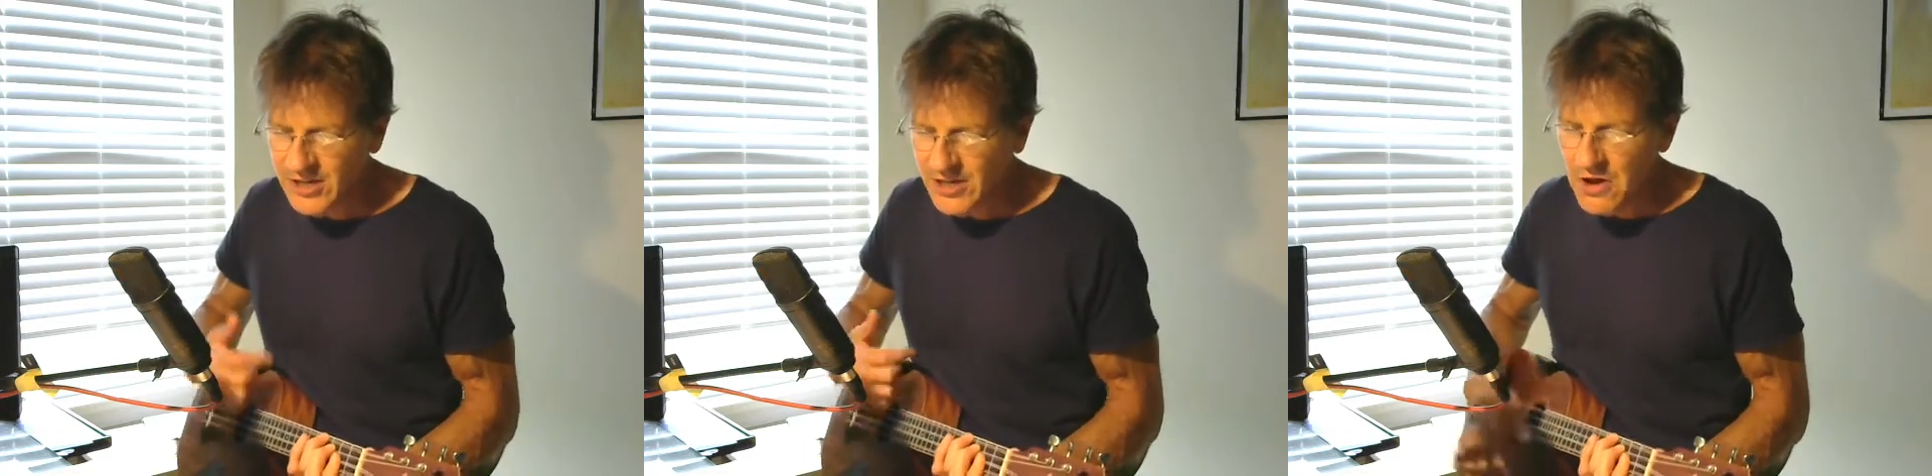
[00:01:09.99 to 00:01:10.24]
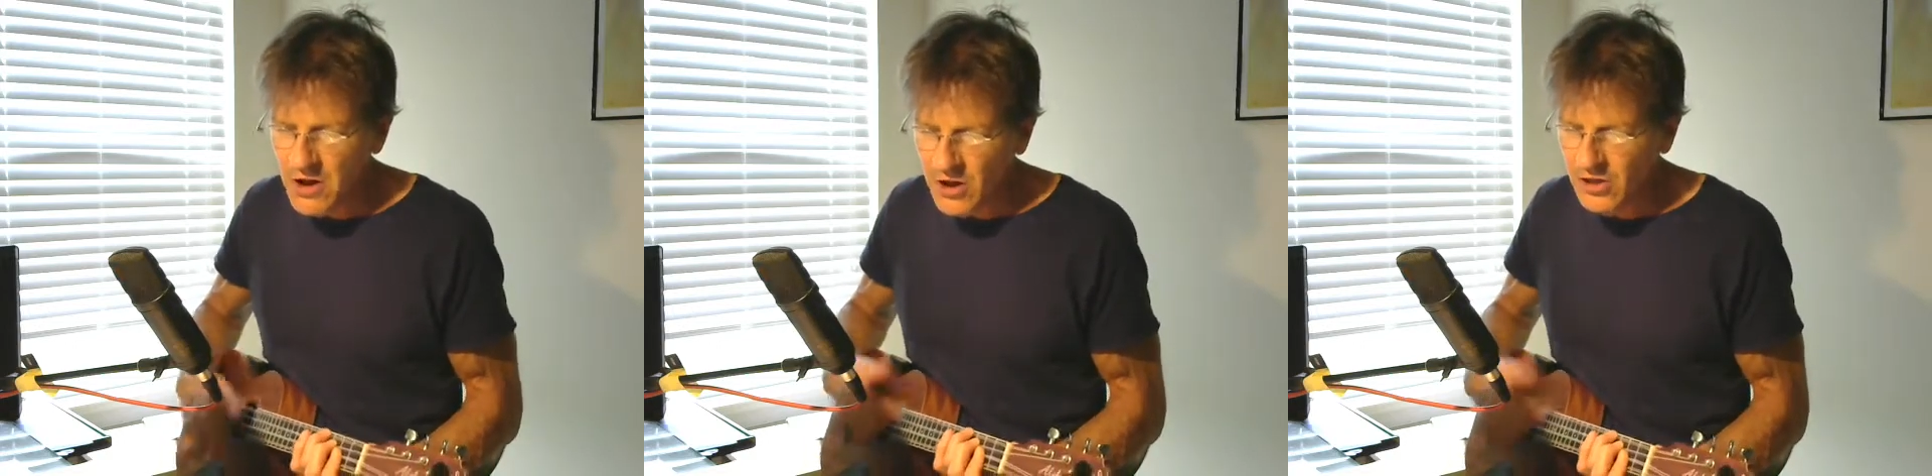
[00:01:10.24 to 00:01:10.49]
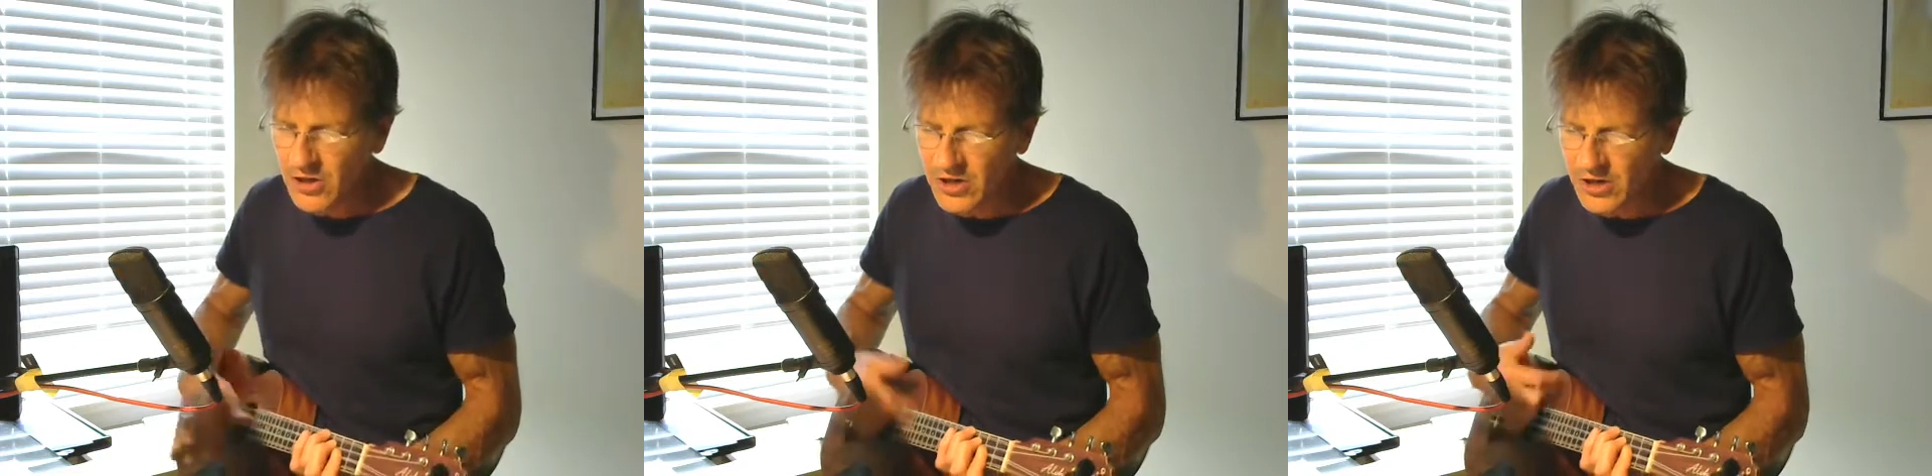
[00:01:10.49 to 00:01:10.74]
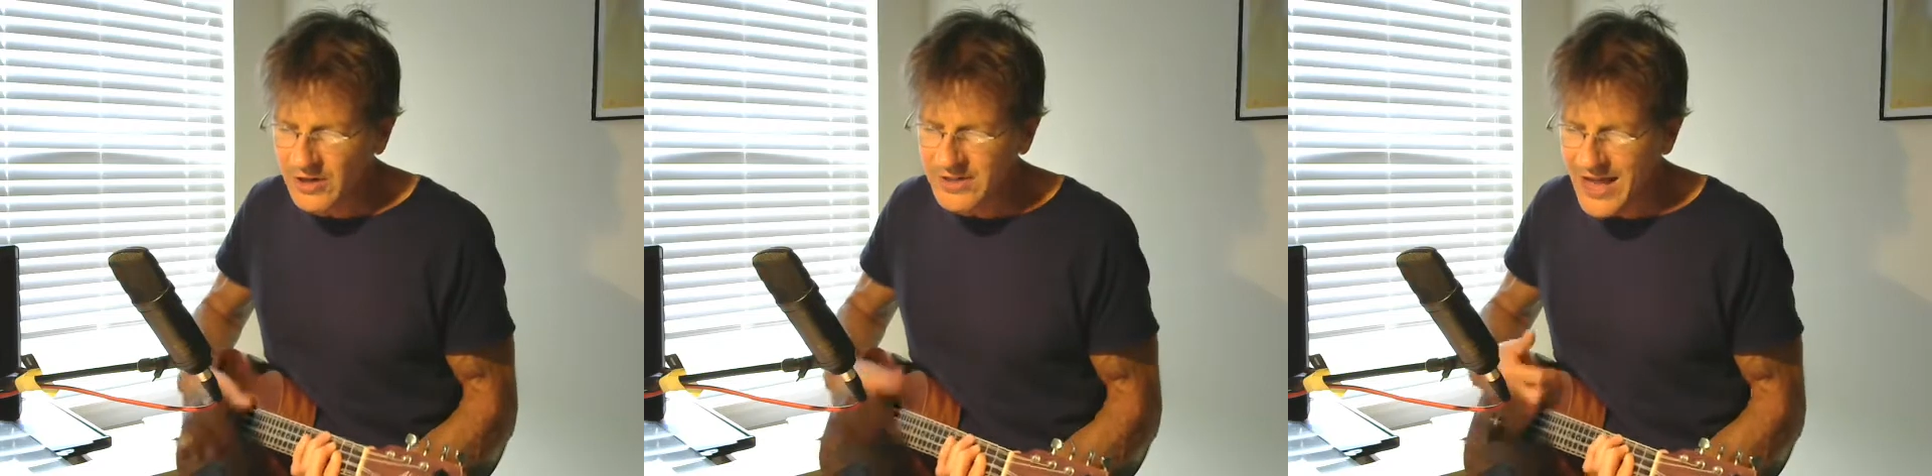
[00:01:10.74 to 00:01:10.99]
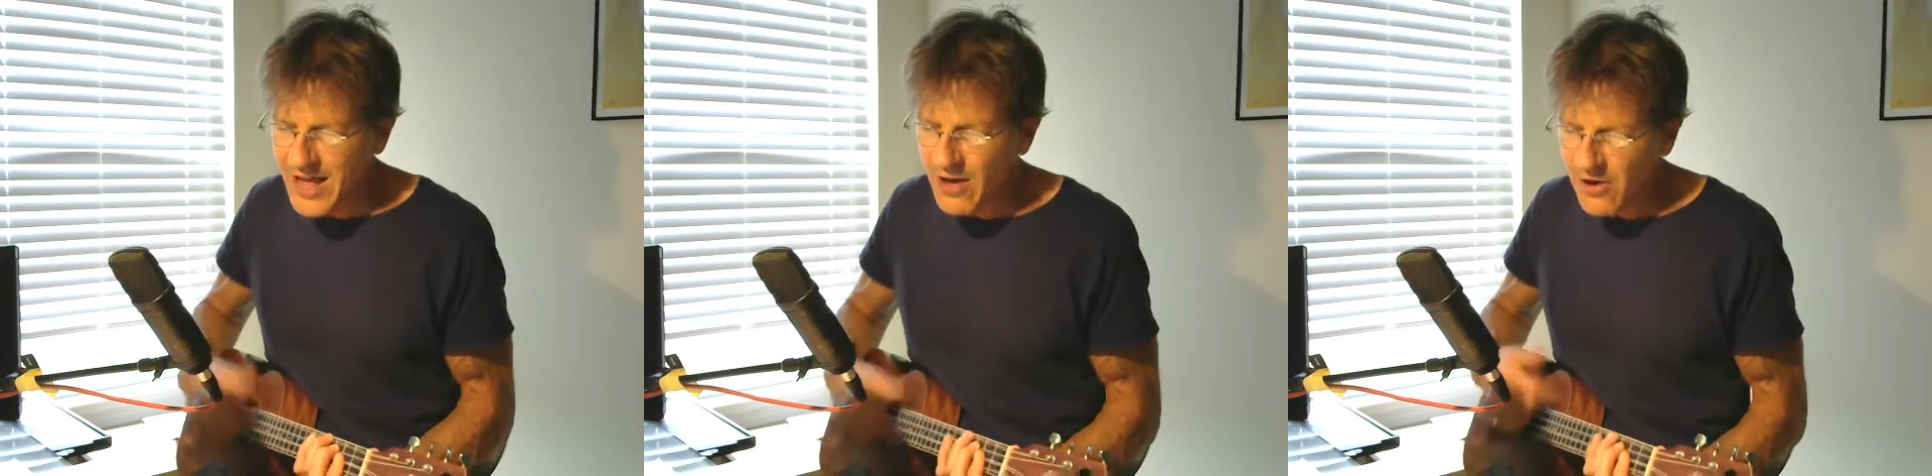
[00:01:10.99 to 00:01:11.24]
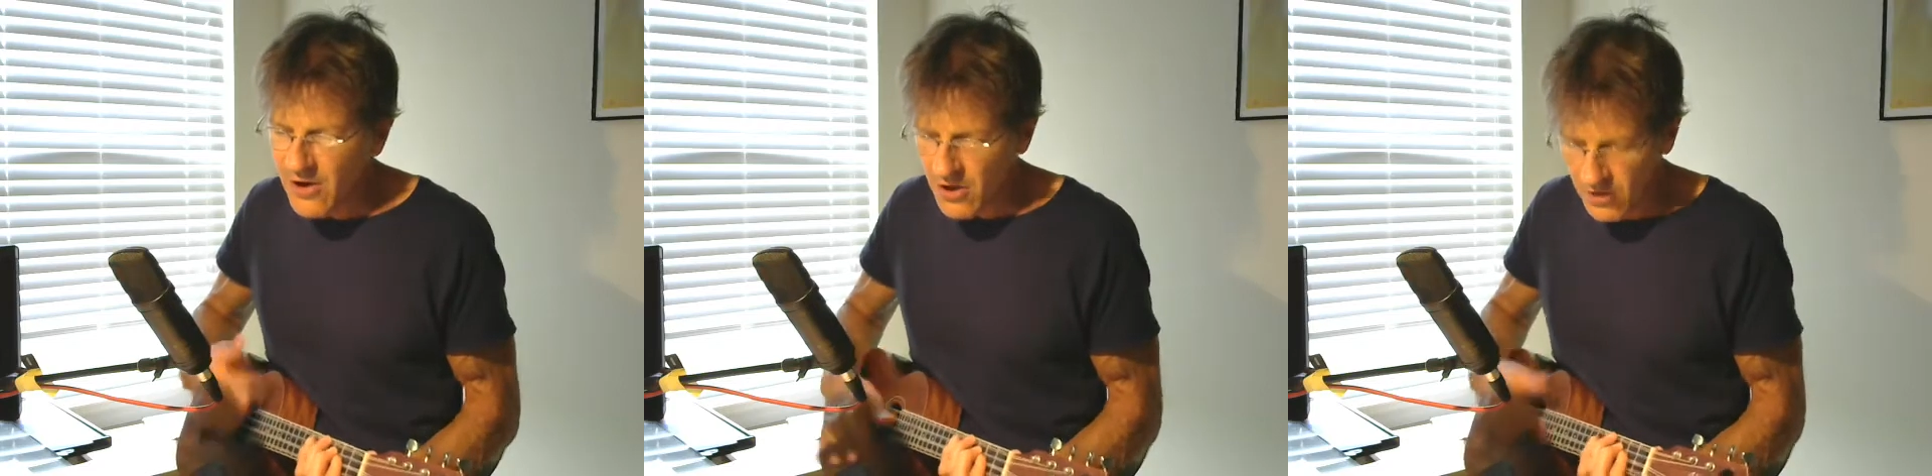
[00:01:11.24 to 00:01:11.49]
and all the girls
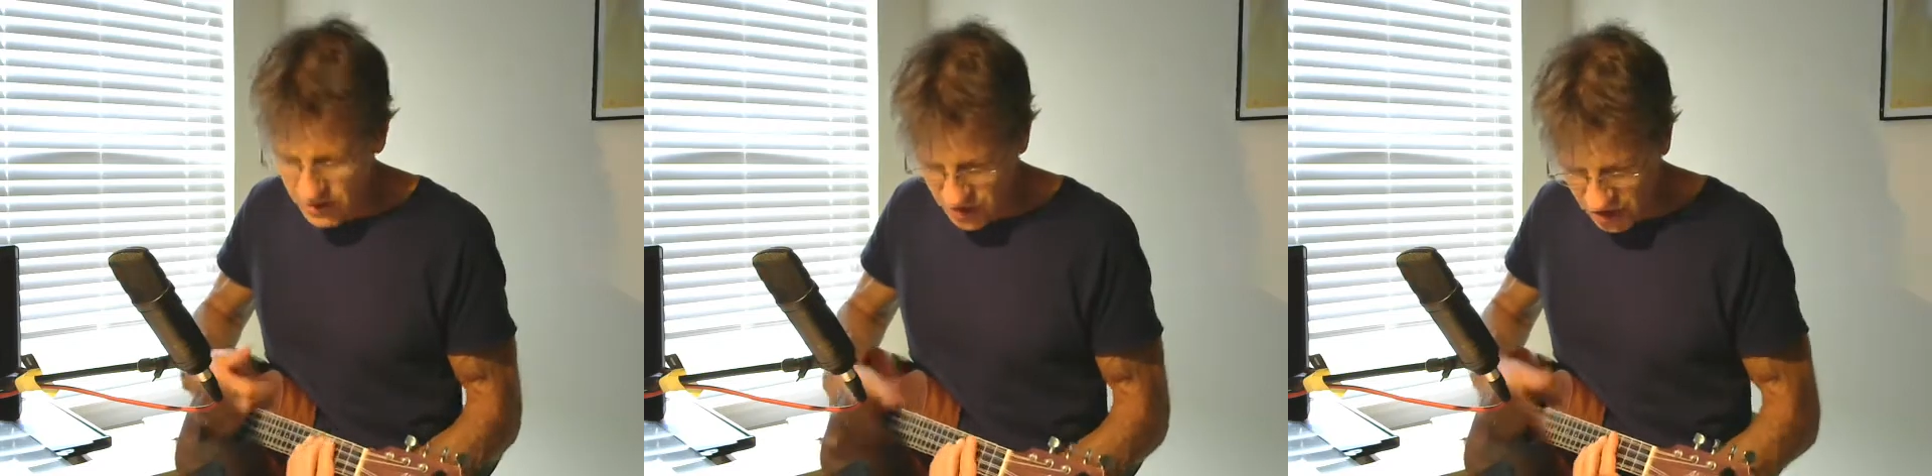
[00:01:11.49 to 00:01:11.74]
out on